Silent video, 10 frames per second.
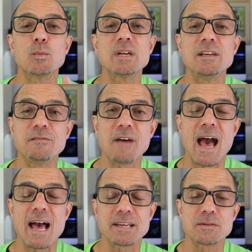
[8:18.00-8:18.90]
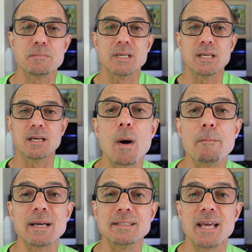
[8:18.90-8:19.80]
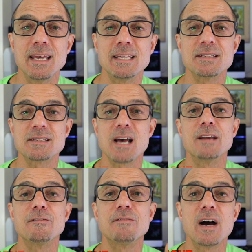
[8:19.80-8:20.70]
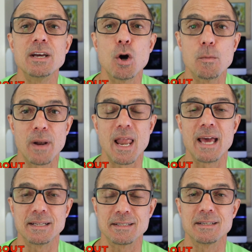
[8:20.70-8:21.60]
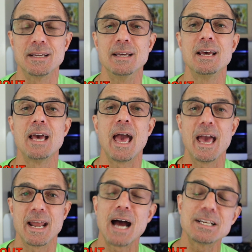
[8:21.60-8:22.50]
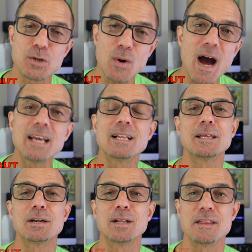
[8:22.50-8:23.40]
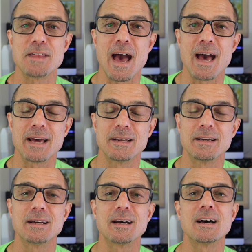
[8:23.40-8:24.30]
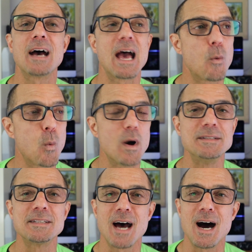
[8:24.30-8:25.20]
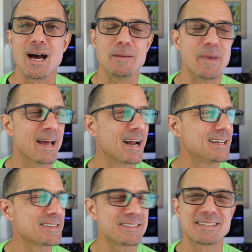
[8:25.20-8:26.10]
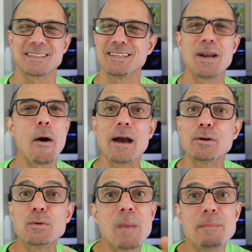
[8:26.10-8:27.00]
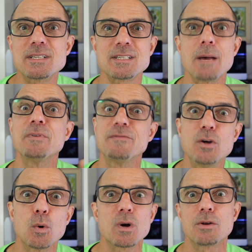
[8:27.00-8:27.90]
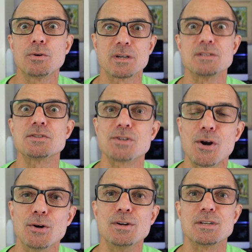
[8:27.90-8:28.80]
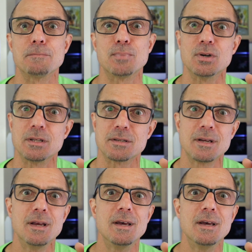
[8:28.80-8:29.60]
Reef asked me what my take is on phytoplankton. And I tried a little of that at one time, and I just, you know how maybe some of you were a little concerned to put